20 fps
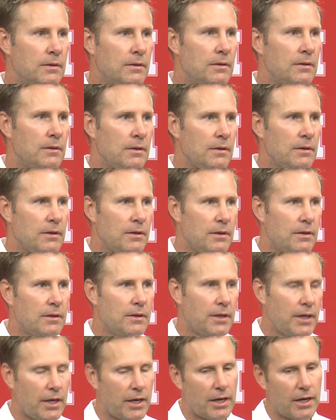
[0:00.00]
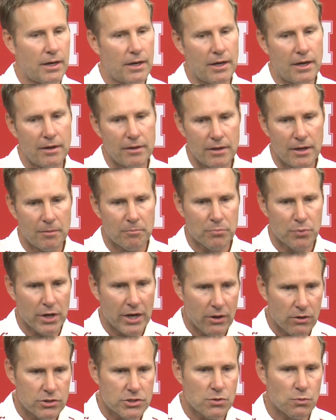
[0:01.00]
join through something? Yeah, I'm
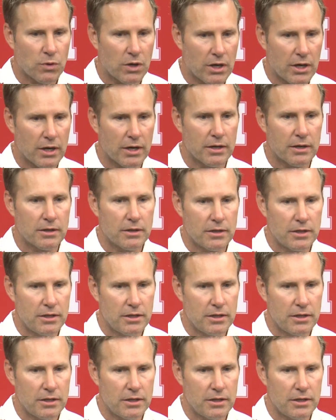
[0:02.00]
proud of Juwan.